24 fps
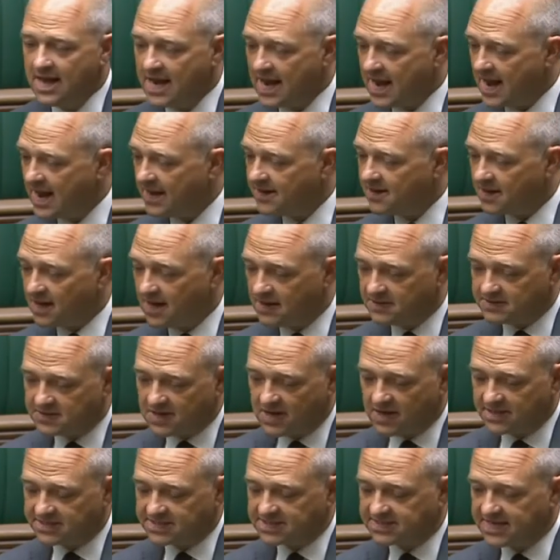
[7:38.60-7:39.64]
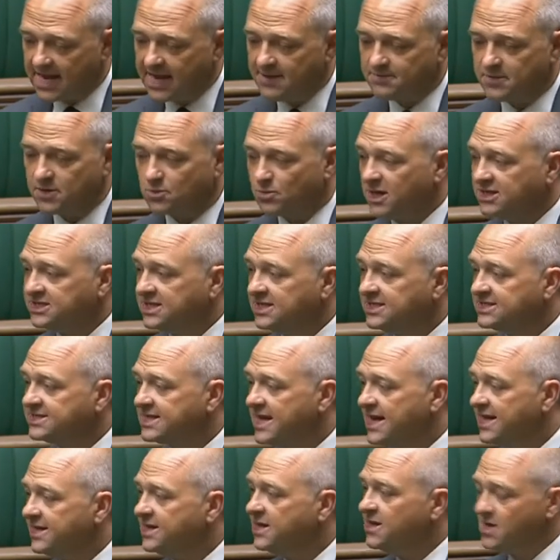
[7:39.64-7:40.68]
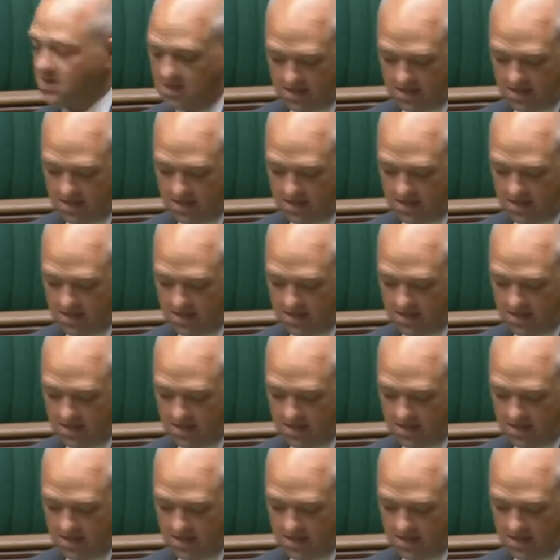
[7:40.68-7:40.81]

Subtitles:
and a statement where she said,